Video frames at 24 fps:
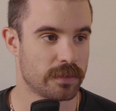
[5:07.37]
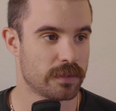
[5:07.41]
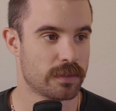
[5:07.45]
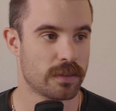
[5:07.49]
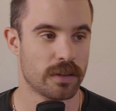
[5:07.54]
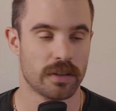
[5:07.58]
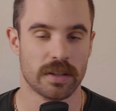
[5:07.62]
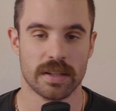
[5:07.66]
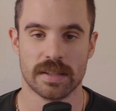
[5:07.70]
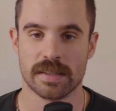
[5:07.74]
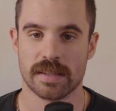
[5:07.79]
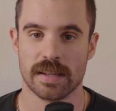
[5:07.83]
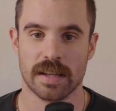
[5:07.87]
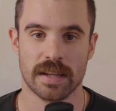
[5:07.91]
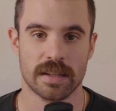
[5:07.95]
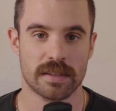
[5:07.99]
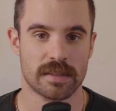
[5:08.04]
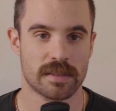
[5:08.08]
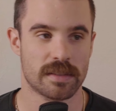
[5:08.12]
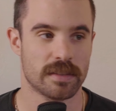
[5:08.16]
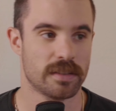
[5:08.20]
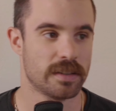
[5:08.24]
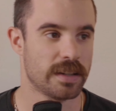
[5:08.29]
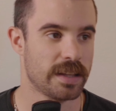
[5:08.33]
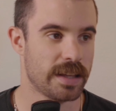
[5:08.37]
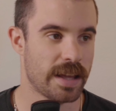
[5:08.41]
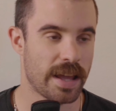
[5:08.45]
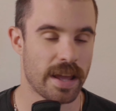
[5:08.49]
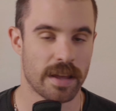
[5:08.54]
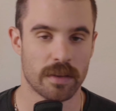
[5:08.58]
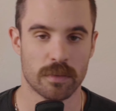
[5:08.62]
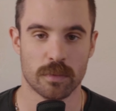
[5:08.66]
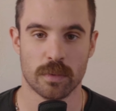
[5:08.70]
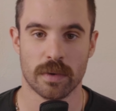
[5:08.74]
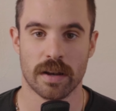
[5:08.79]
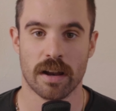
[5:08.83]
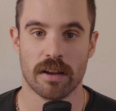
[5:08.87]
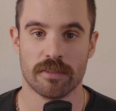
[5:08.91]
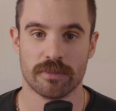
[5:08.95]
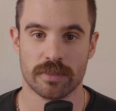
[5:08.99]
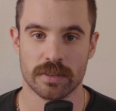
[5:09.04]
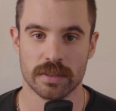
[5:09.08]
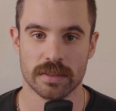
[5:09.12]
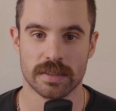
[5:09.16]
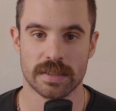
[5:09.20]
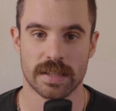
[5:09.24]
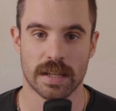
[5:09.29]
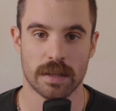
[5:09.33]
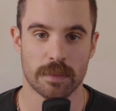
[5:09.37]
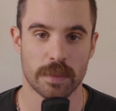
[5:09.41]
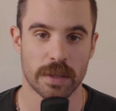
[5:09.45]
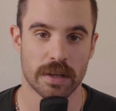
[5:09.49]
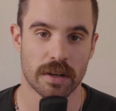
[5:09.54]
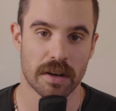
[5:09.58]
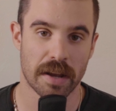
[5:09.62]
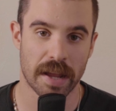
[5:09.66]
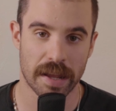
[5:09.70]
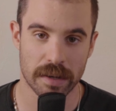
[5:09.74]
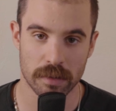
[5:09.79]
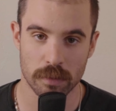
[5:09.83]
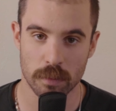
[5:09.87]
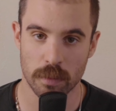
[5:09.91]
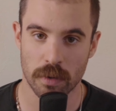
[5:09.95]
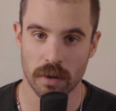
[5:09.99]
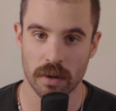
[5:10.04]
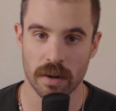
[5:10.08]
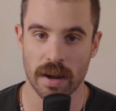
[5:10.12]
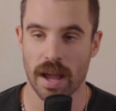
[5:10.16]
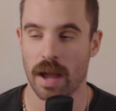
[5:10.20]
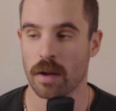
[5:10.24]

36, 38, whatever centimeter handlebar.